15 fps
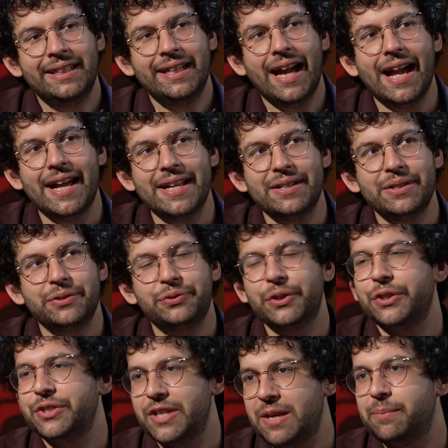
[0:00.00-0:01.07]
And for
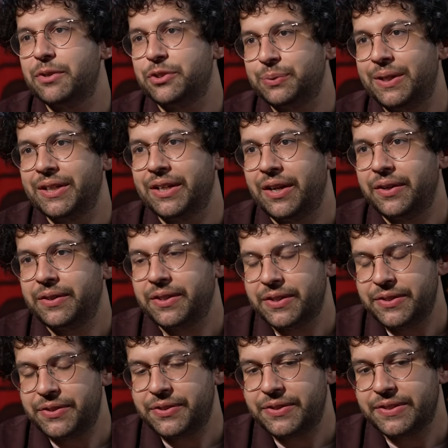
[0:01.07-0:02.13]
your team as well, you know,
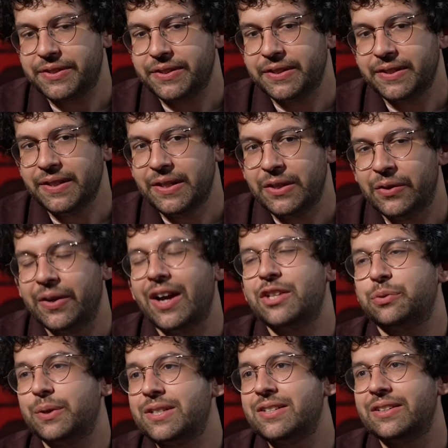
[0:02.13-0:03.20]
because you
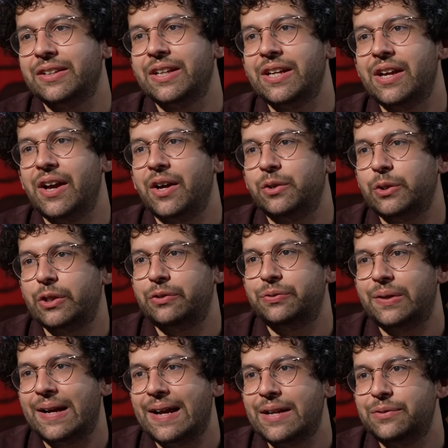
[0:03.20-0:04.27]
guys recently
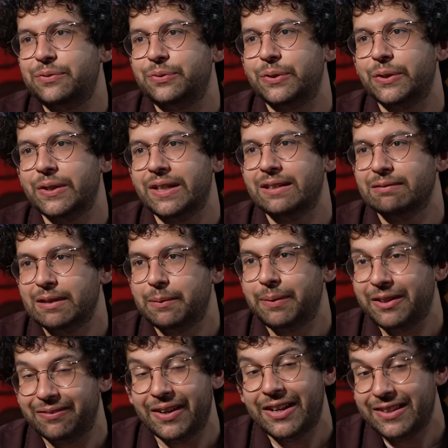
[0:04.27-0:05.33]
qualified for a really big
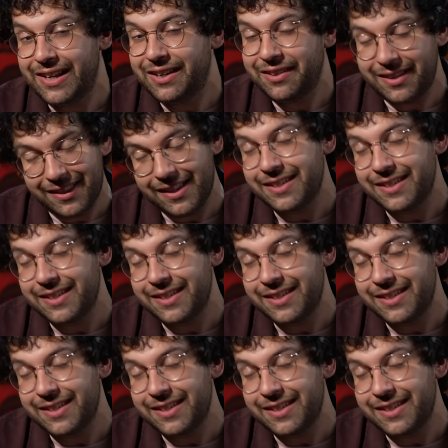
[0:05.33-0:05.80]
event at the end of the year, the